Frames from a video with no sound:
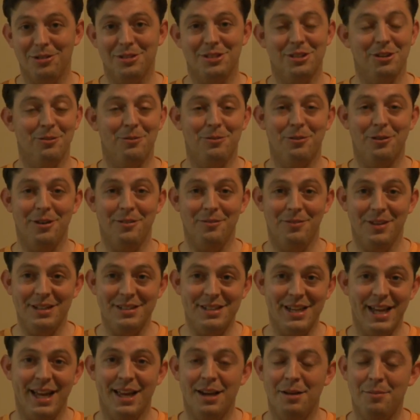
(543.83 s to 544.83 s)
So for Invent
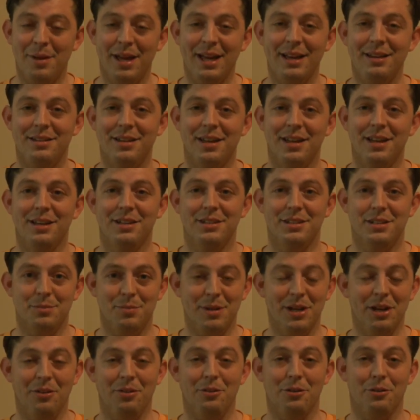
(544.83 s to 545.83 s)
Animate to
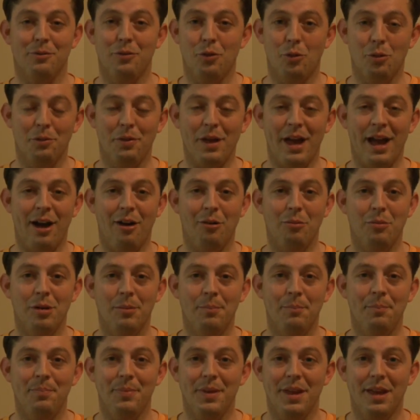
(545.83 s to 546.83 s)
be on their fourth
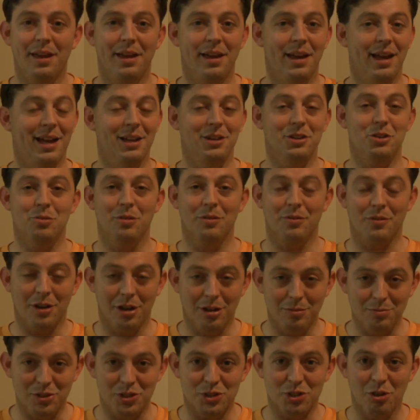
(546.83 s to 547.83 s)
album, and to have
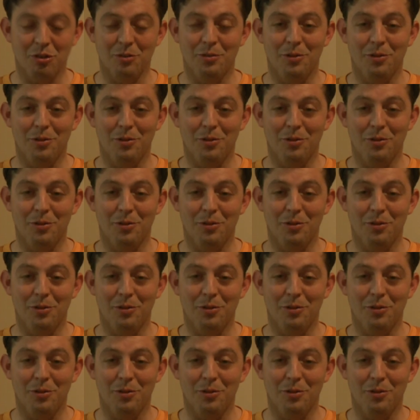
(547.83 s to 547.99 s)
come so